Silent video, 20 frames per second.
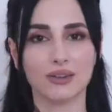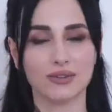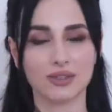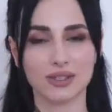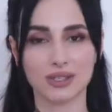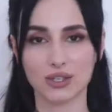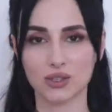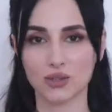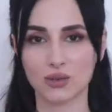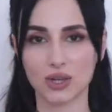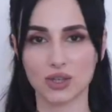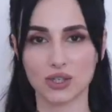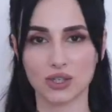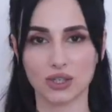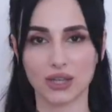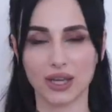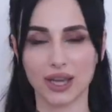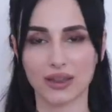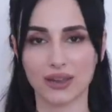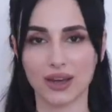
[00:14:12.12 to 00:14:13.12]
of a
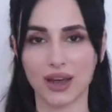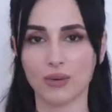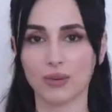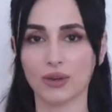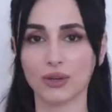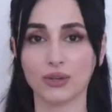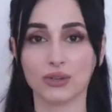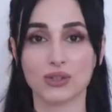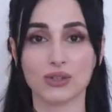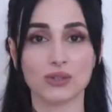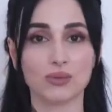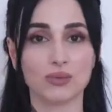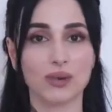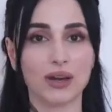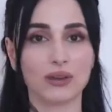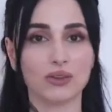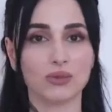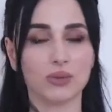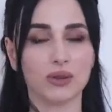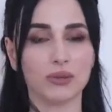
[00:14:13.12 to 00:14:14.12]
situation like that, when you're
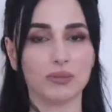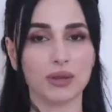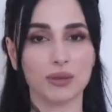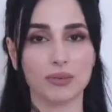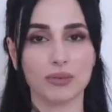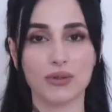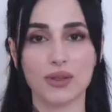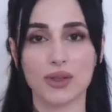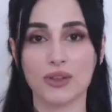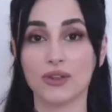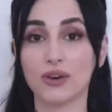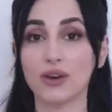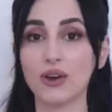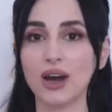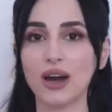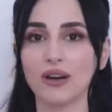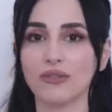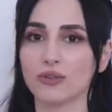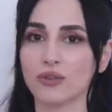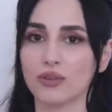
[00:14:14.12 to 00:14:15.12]
surrounded with people that don't
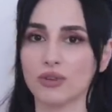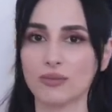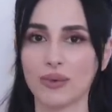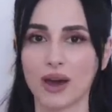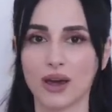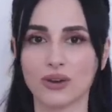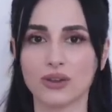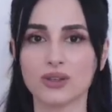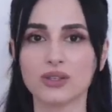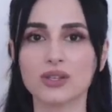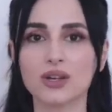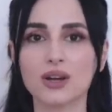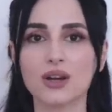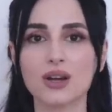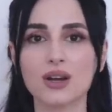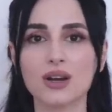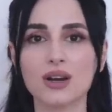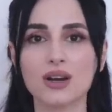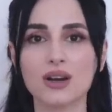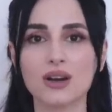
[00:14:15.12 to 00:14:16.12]
have good manners,
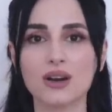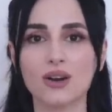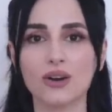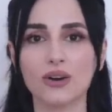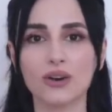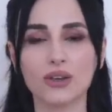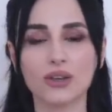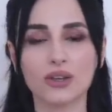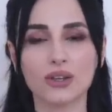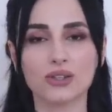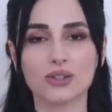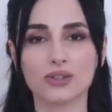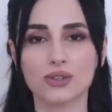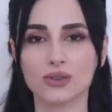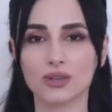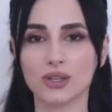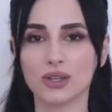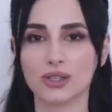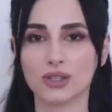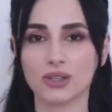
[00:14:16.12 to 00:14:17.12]
all you can do
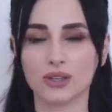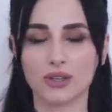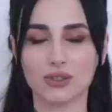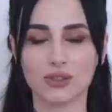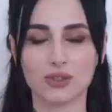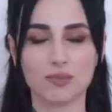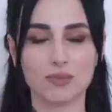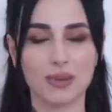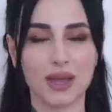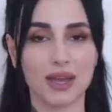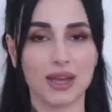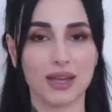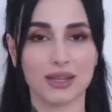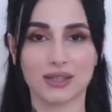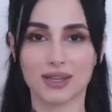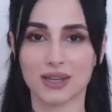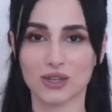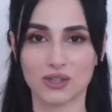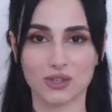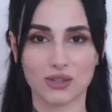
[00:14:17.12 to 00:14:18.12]
is not to pay
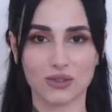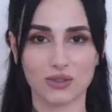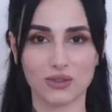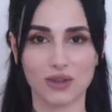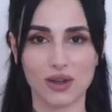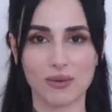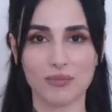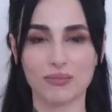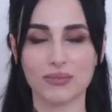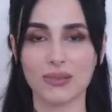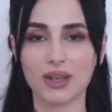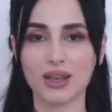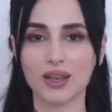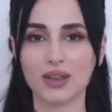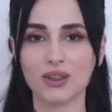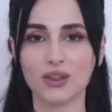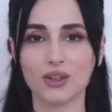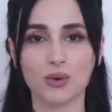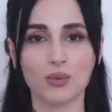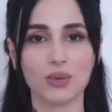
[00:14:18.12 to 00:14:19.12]
attention to them.
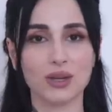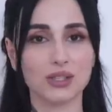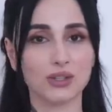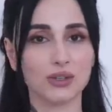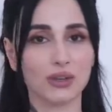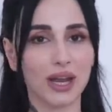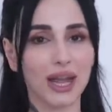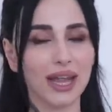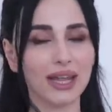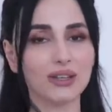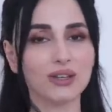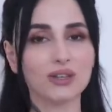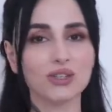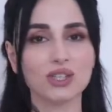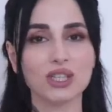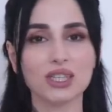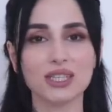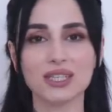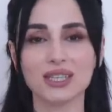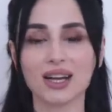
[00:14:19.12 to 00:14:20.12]
Not waste your
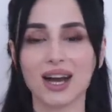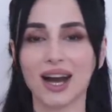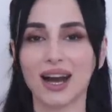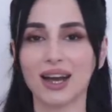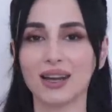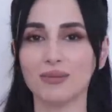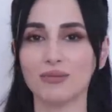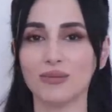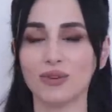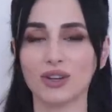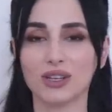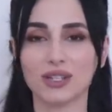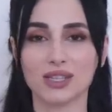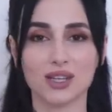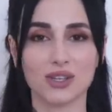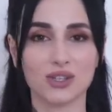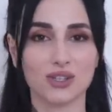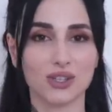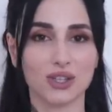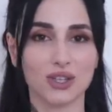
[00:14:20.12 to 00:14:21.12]
energy, time, or
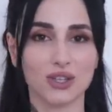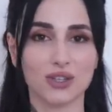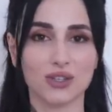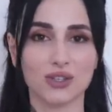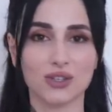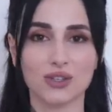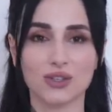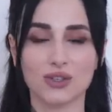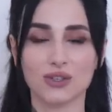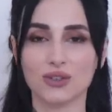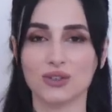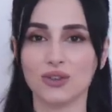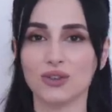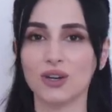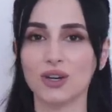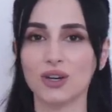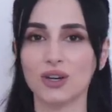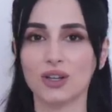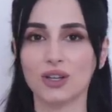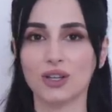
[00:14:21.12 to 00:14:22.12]
attention to
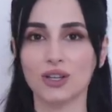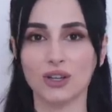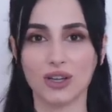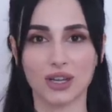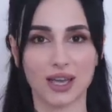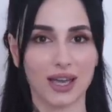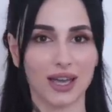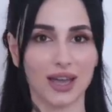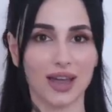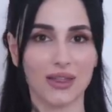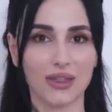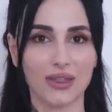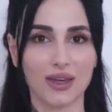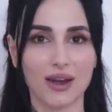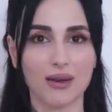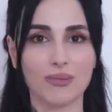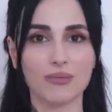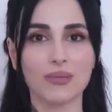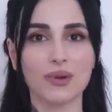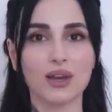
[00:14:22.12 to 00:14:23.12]
looking at
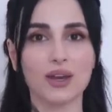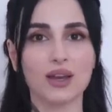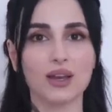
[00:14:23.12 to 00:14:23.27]
them.